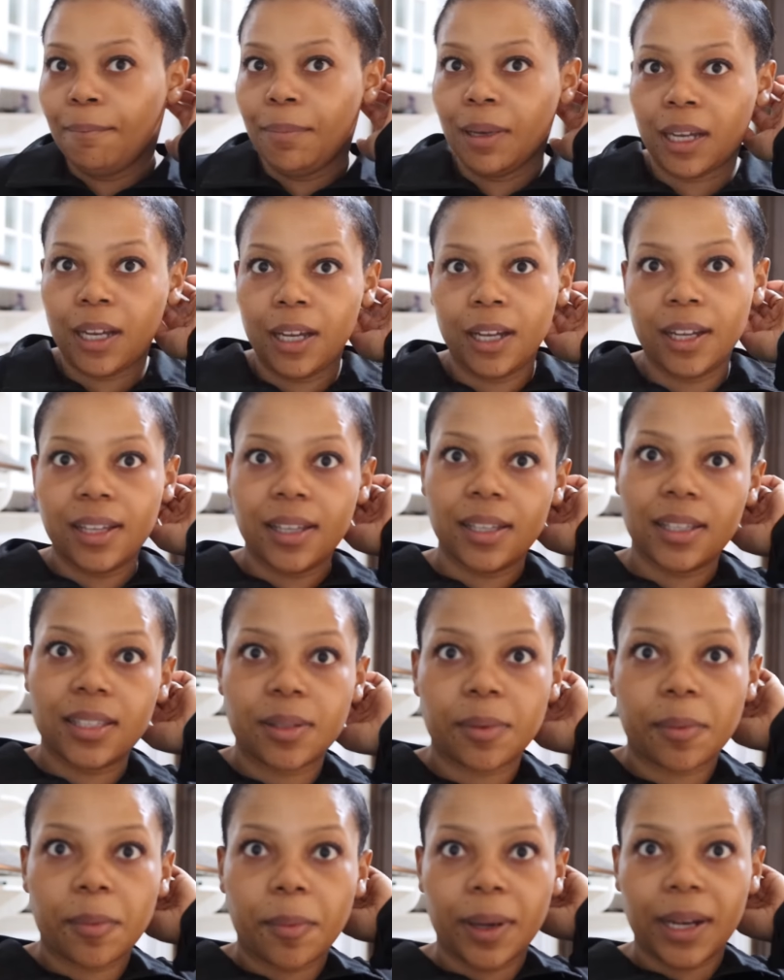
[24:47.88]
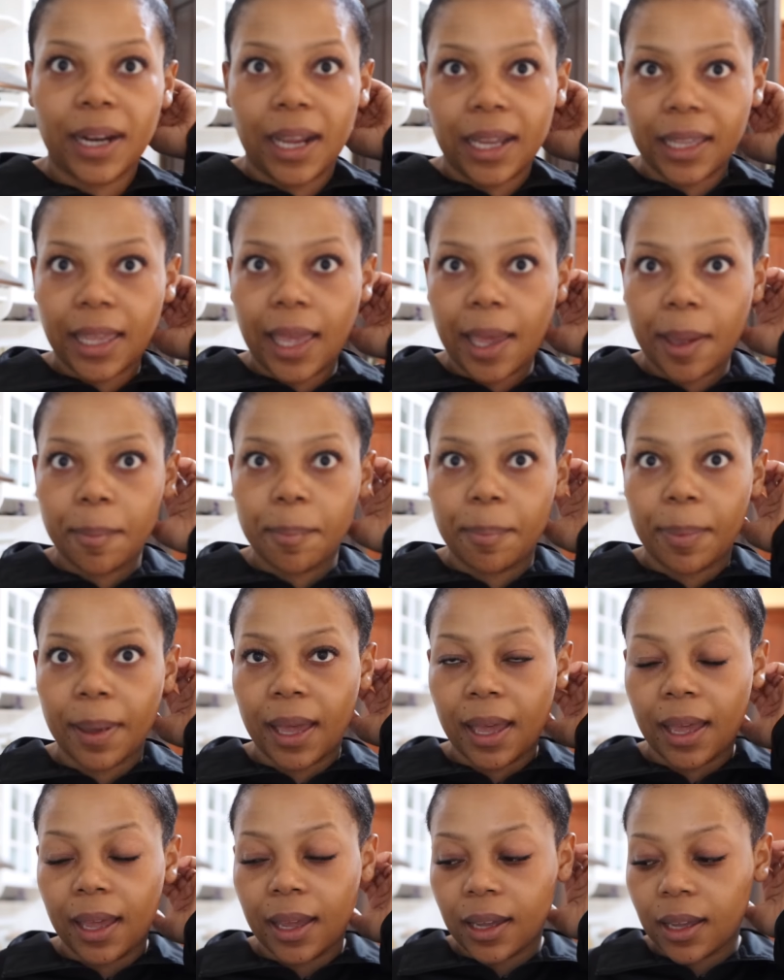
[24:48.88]
because when I came
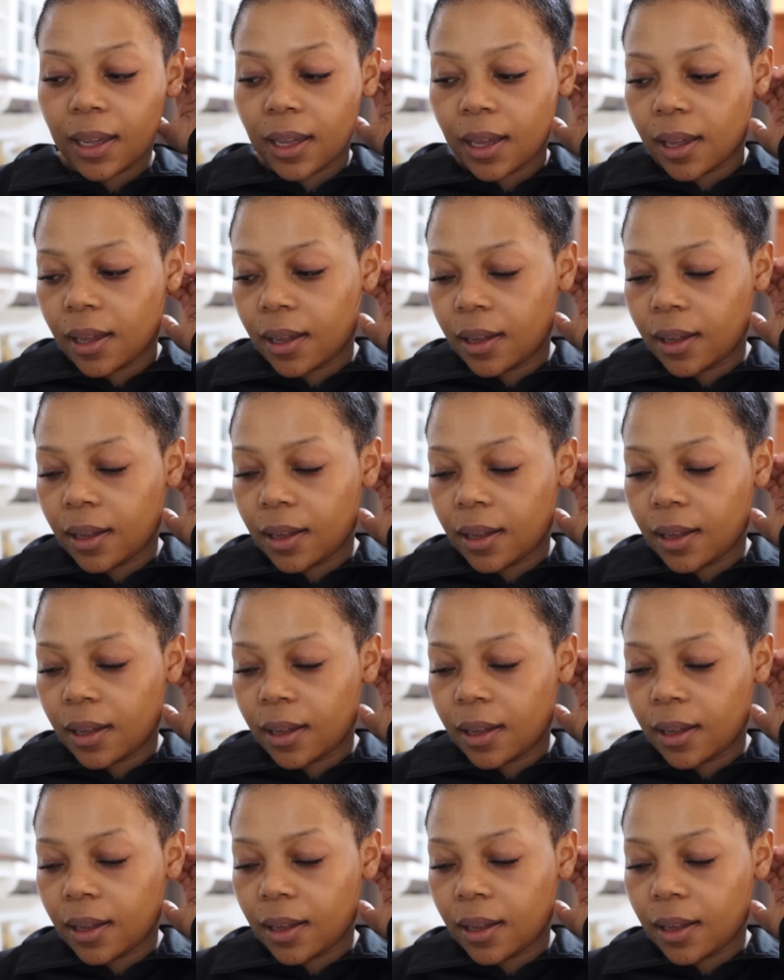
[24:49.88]
back,